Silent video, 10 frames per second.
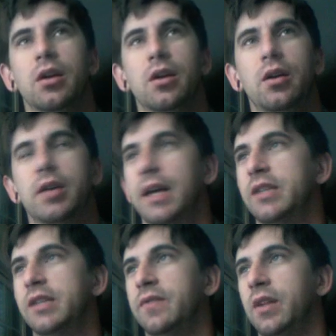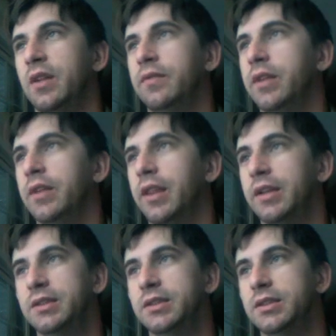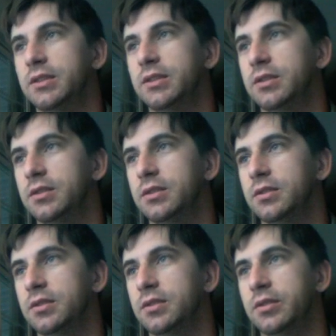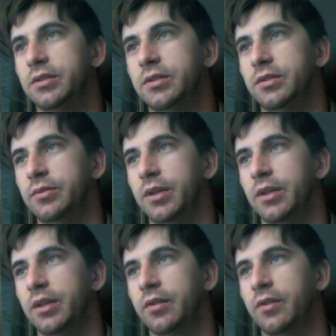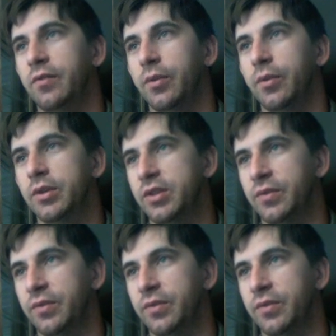All kinds of lovely things to look forwards to.